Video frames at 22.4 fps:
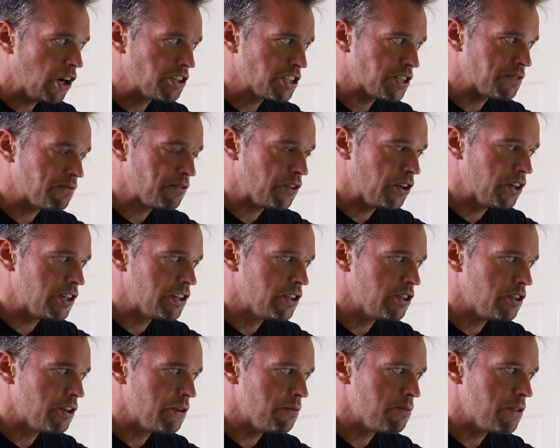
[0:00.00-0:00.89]
I just
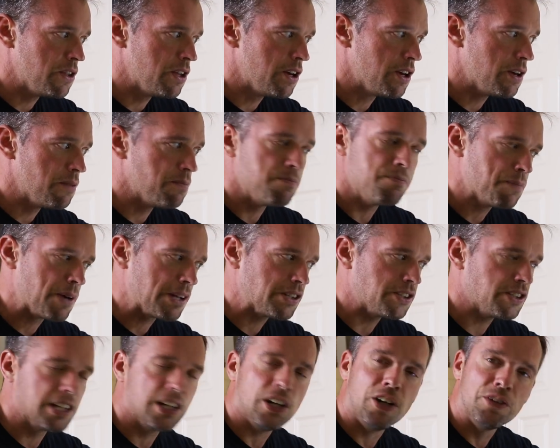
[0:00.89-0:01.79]
find them the
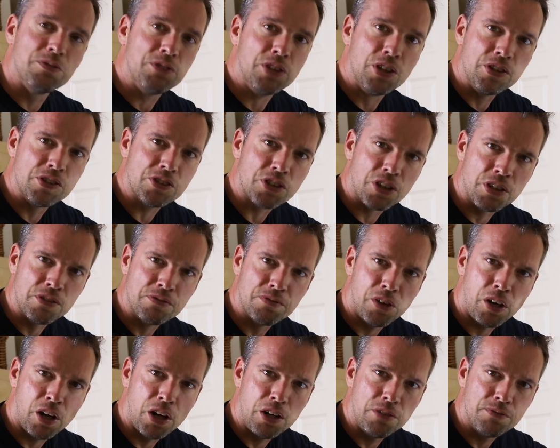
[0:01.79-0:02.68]
best thing I've used so
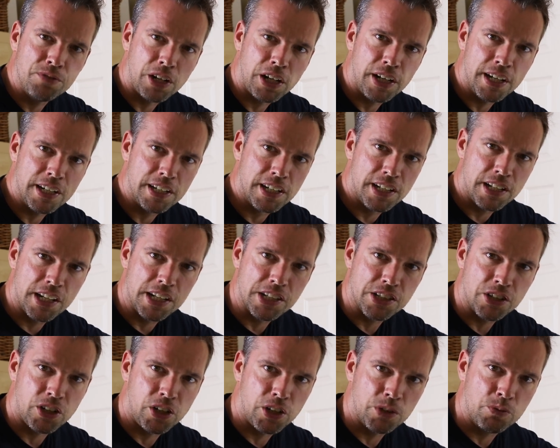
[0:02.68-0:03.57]
far for cleaning
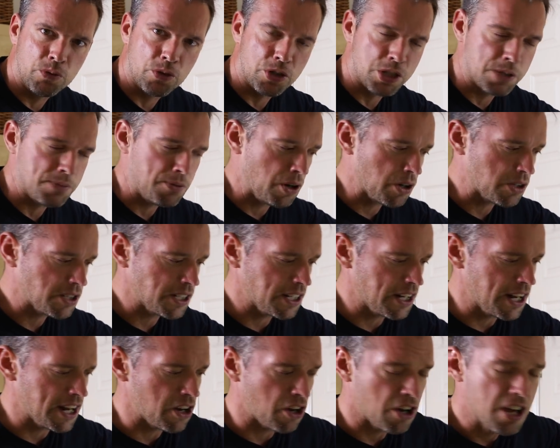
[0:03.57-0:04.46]
these hard water marks
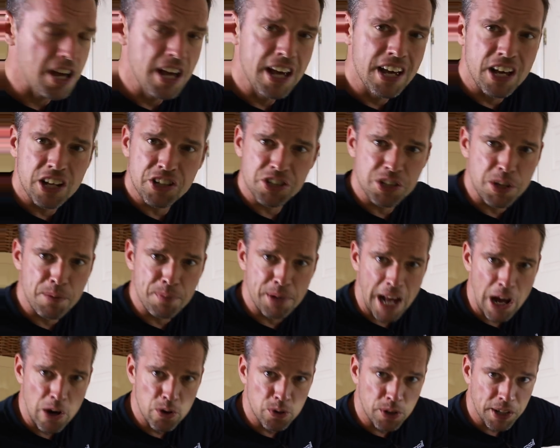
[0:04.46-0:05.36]
And then
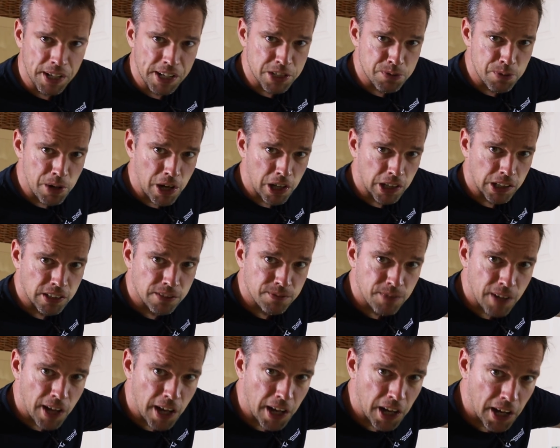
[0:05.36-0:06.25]
stubborn algae as well,
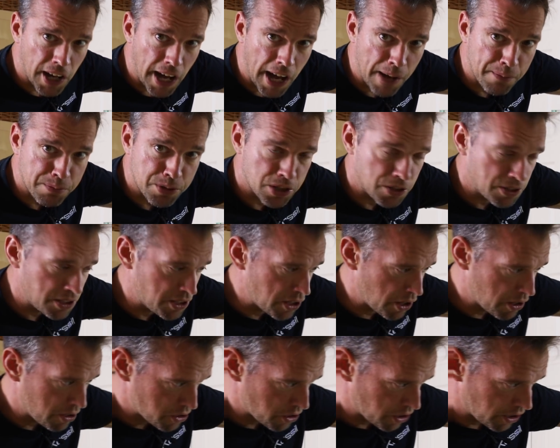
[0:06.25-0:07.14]
uh, absolutely
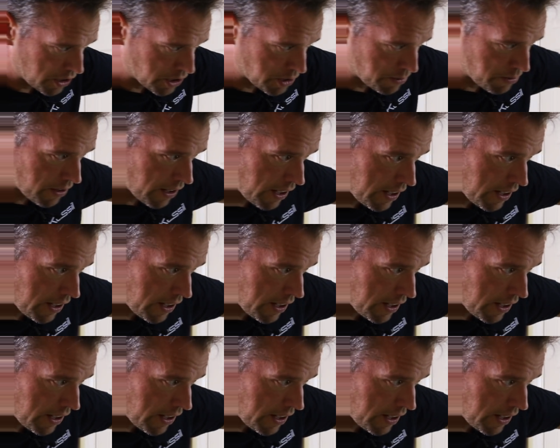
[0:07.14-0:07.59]
no chance with